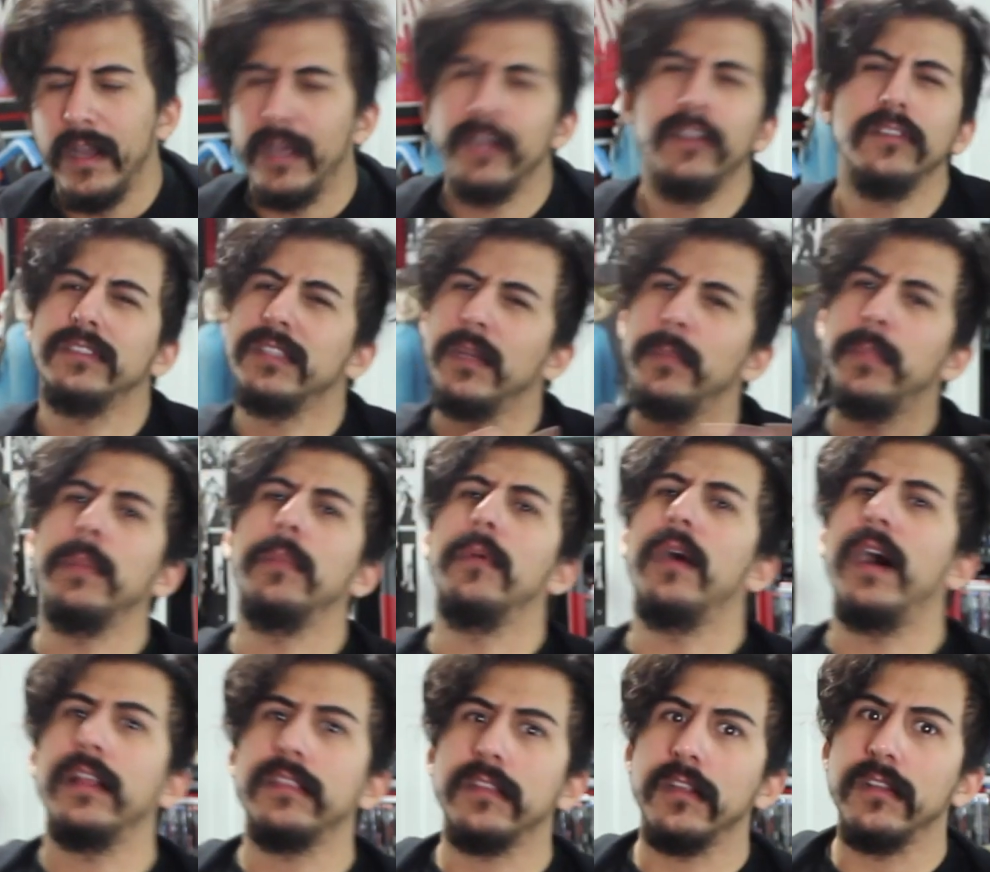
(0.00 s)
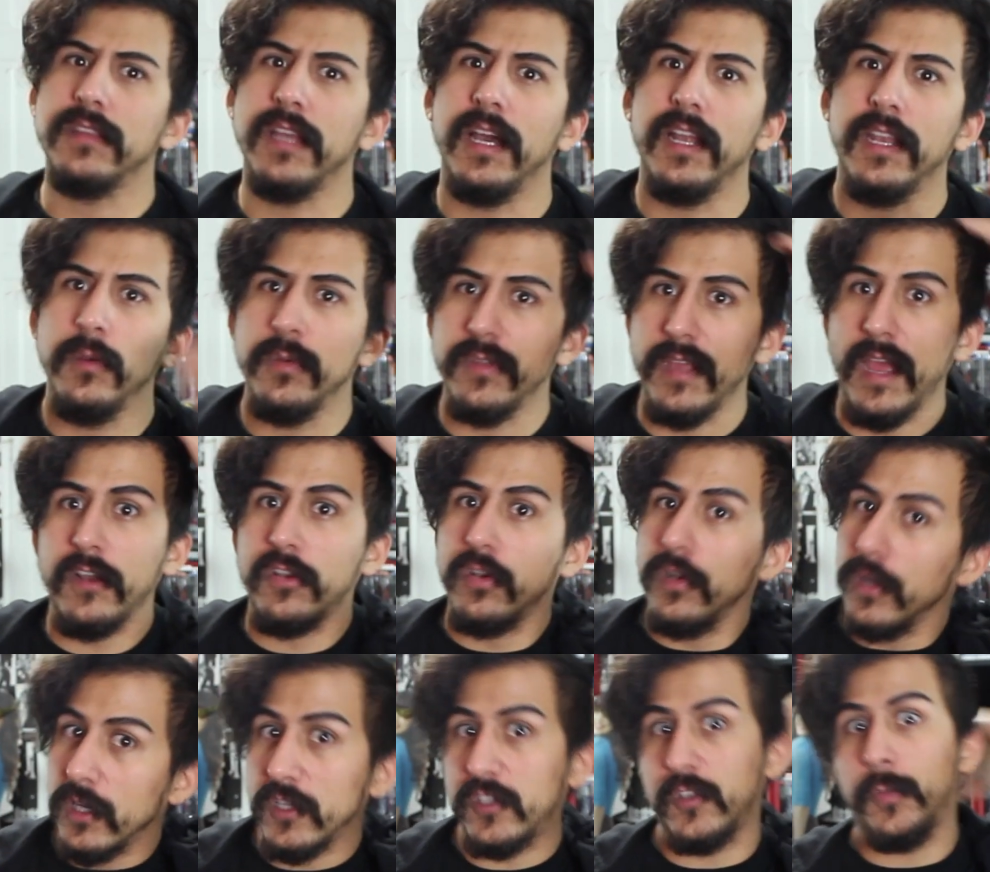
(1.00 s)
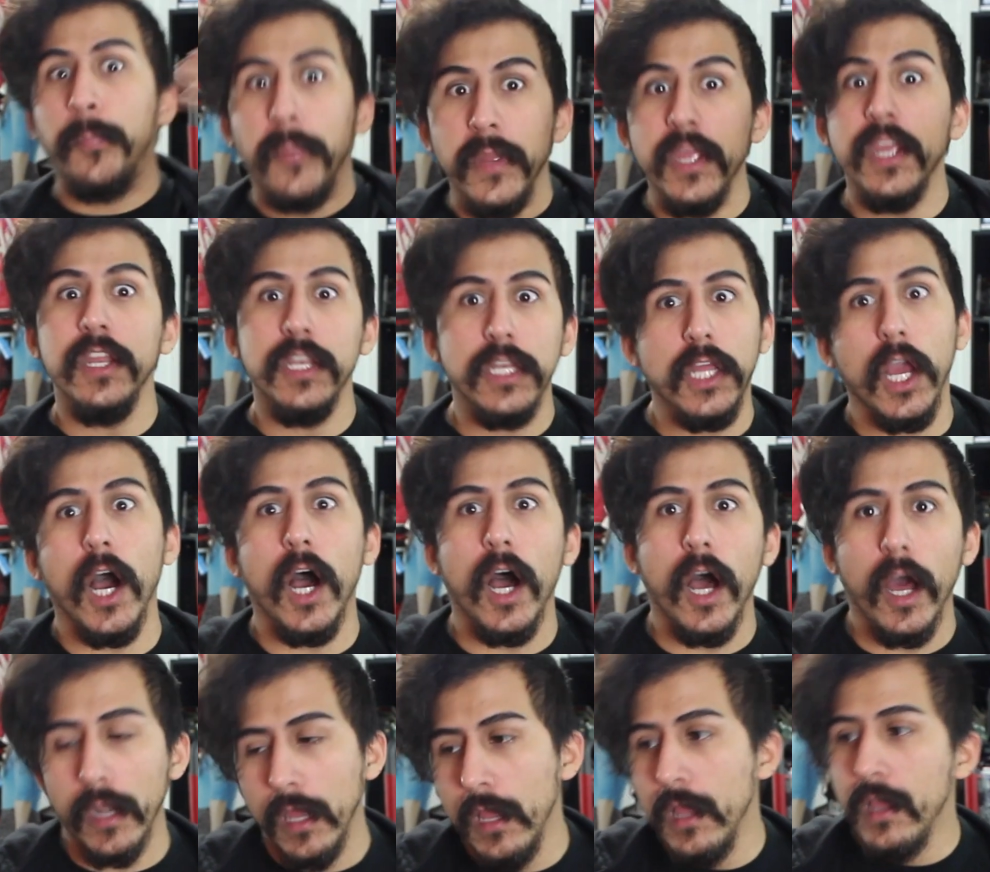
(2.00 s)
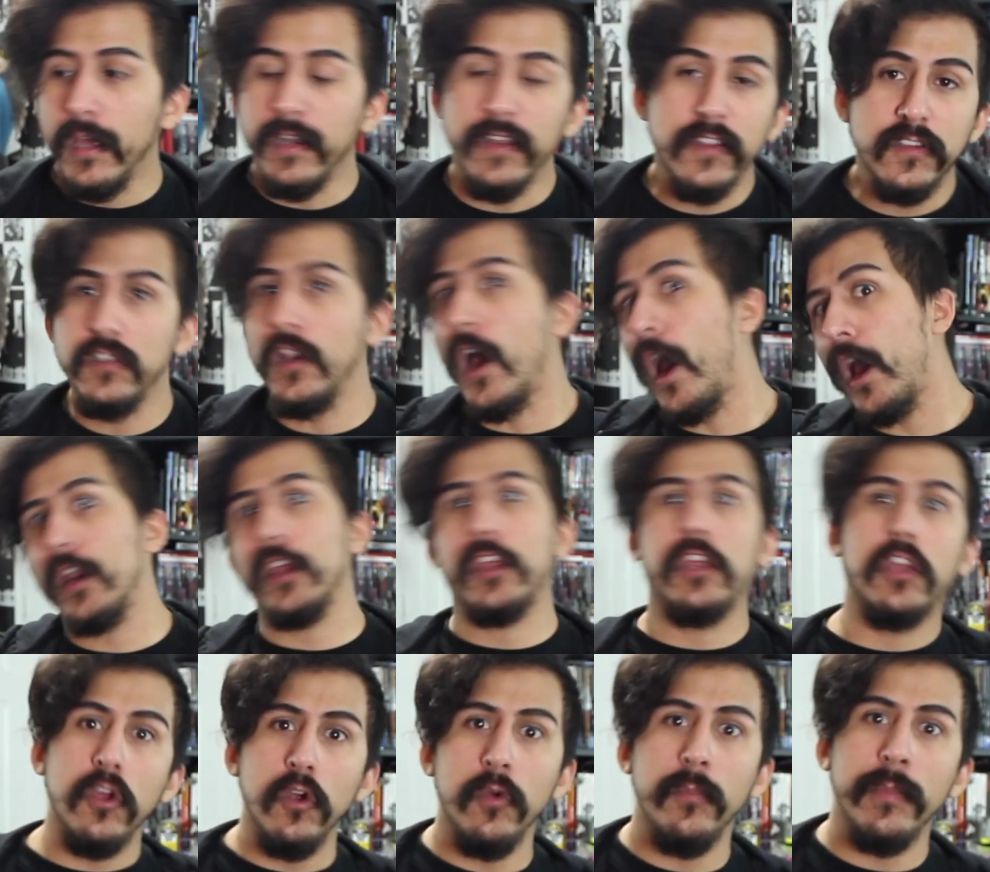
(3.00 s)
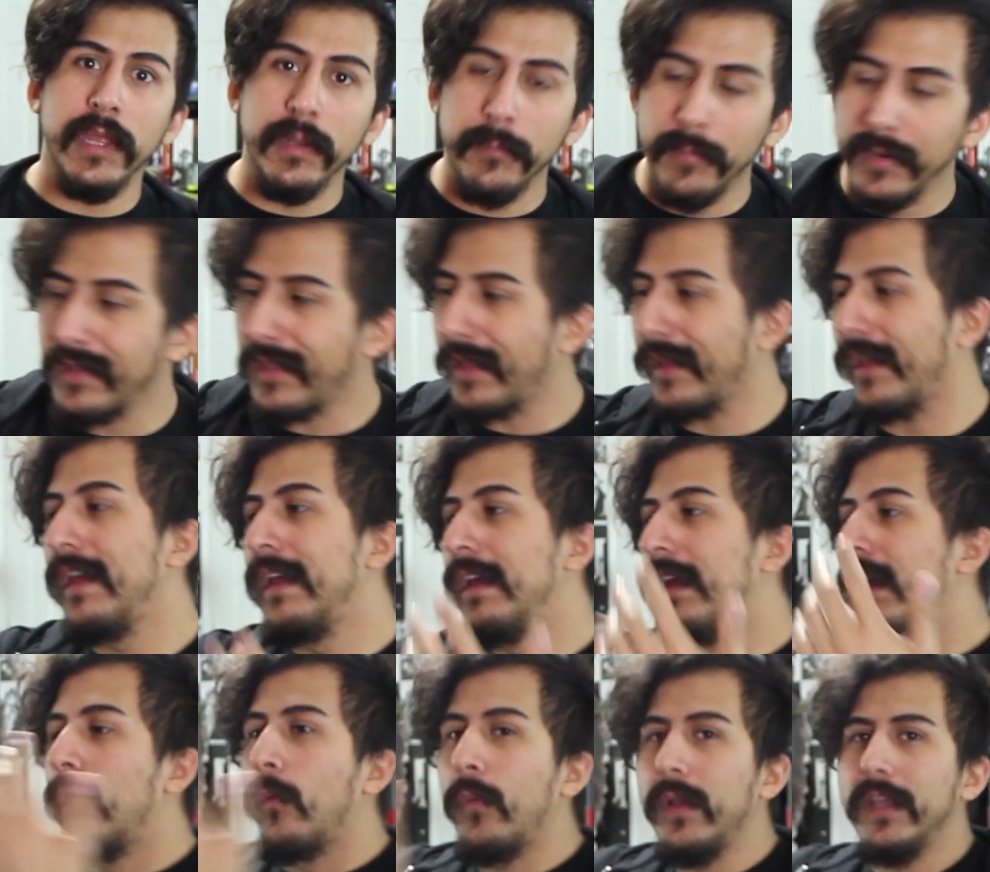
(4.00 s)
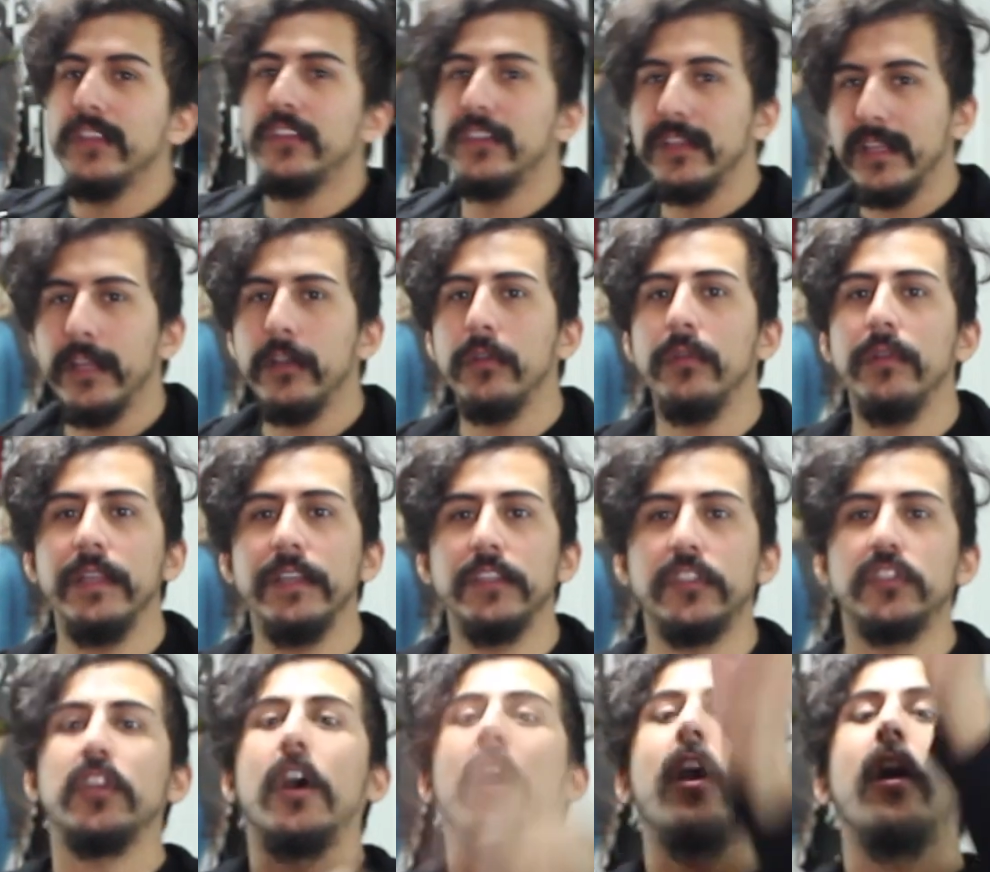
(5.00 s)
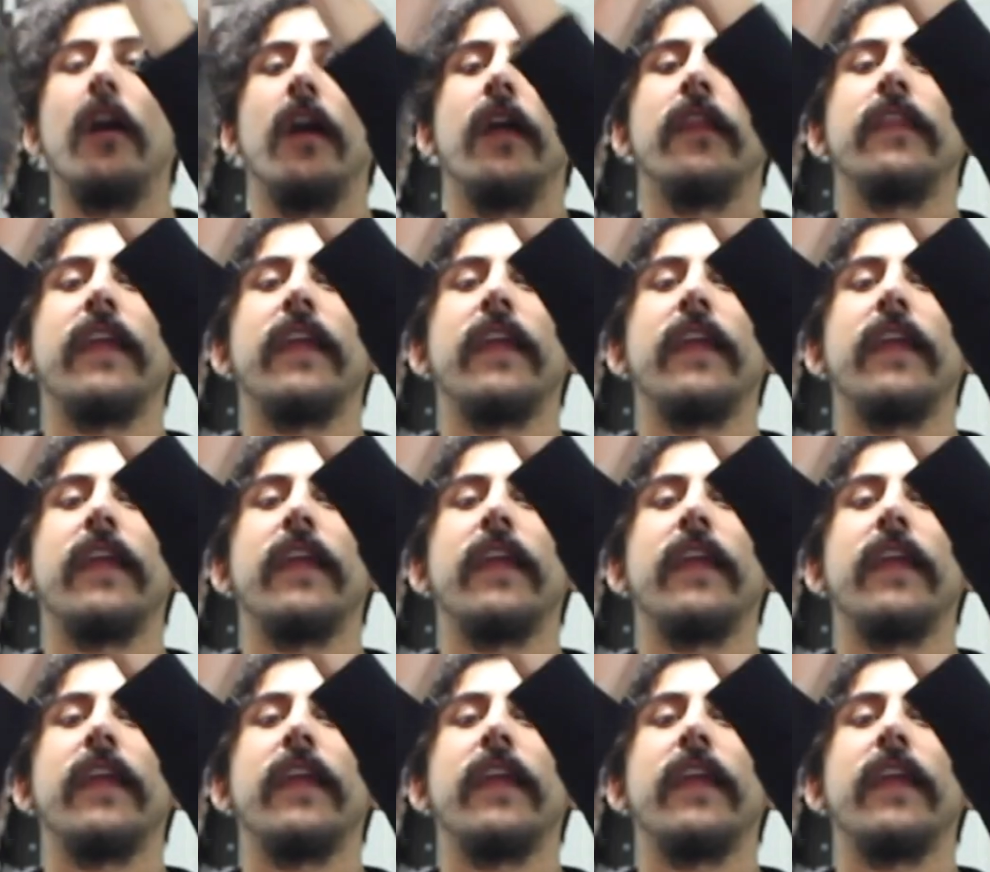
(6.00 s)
I know some people out there thought he was actually a speed god and he's not a human, but, like, we literally saw